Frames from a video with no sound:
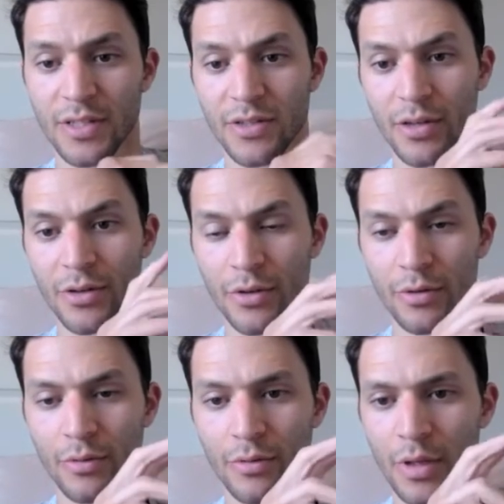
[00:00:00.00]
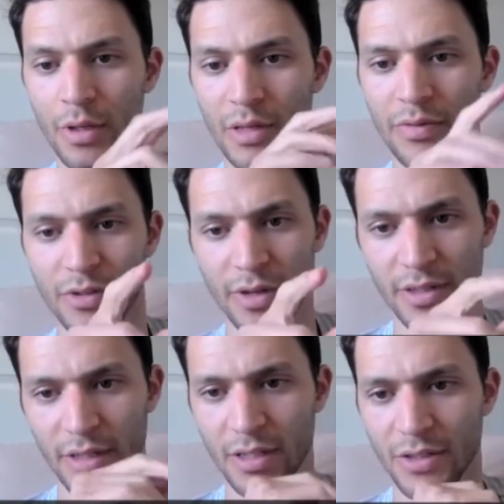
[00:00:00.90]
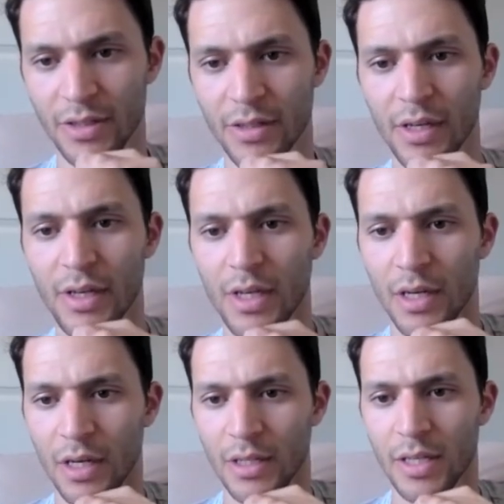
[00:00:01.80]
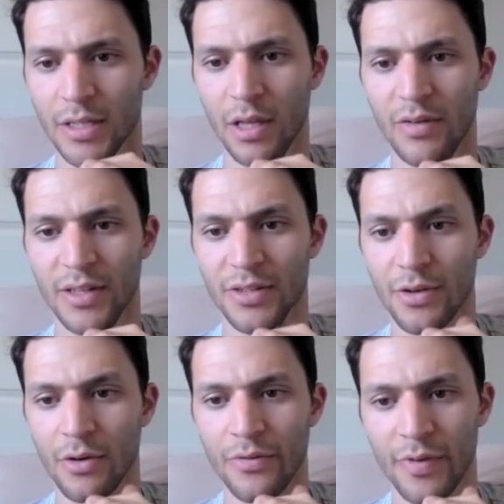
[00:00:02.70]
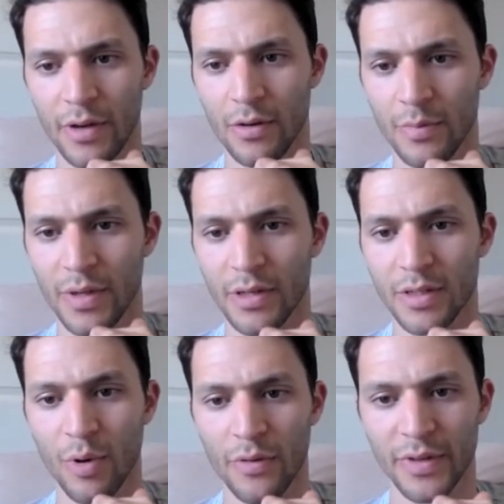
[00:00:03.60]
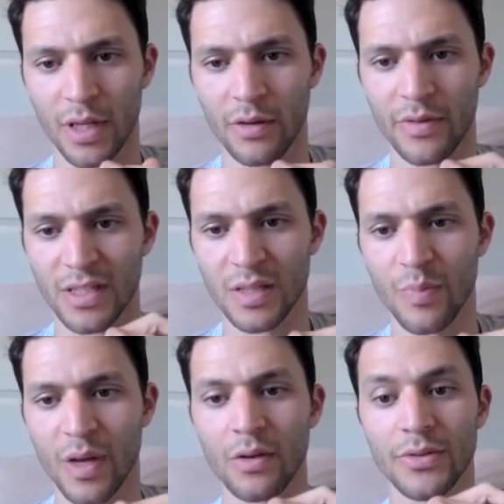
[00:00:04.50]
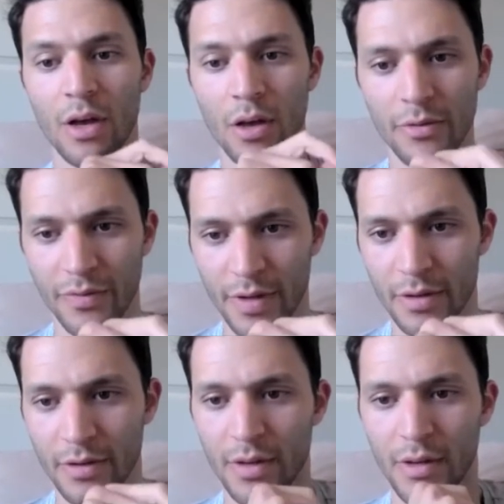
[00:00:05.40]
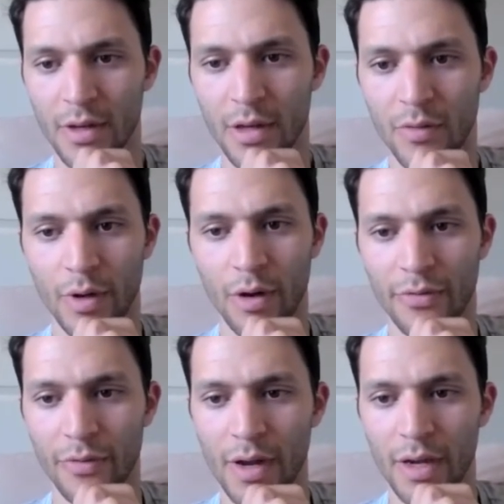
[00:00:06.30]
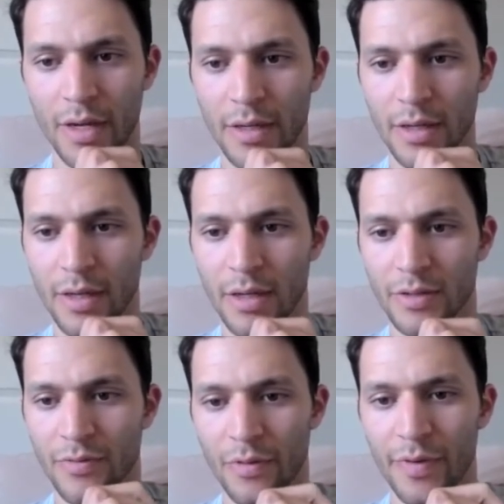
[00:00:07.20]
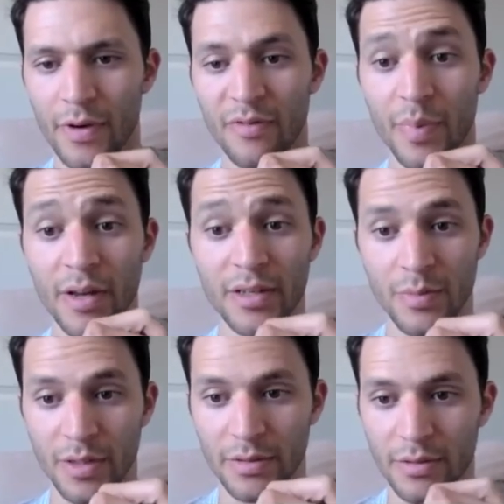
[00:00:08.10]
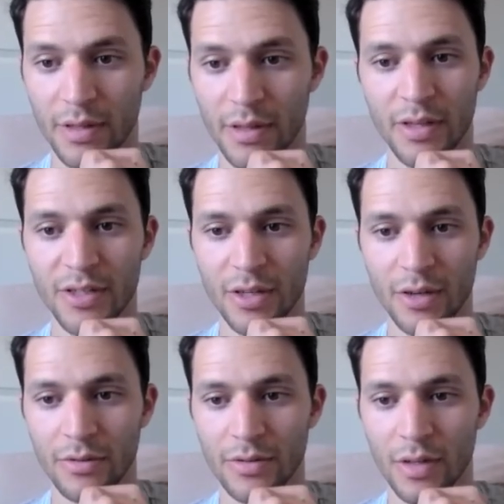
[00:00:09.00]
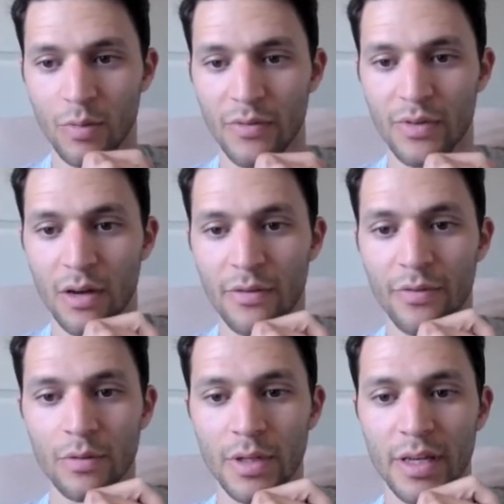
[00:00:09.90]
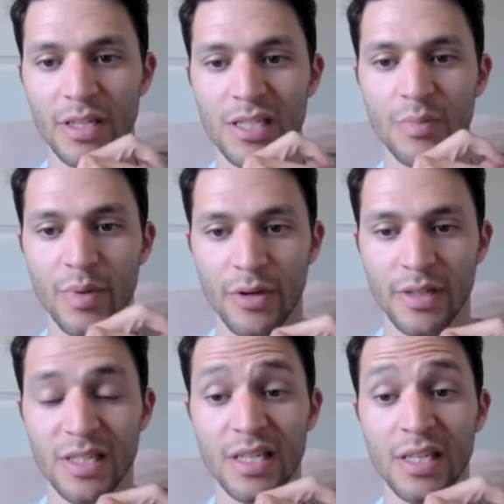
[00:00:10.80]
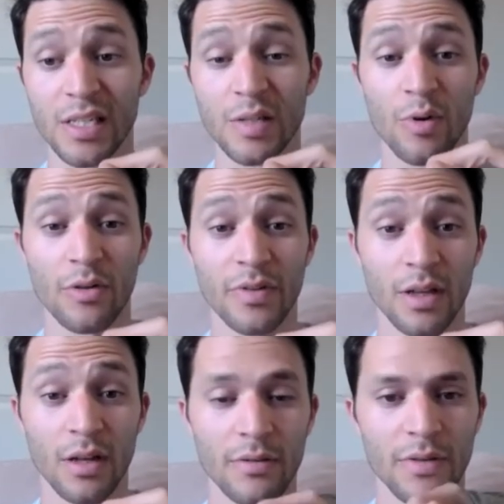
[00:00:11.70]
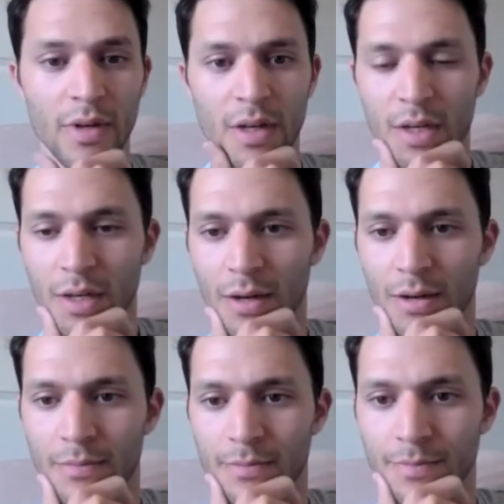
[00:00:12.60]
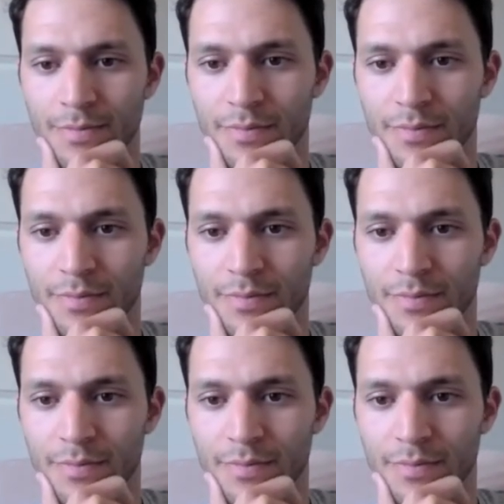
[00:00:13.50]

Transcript: is the new uh, living translation. Uh, such love has no fear because perfect love expels all fear. If we are afraid, it is for fear of punishment, and this shows that we have not fully experienced his perfect love. Um,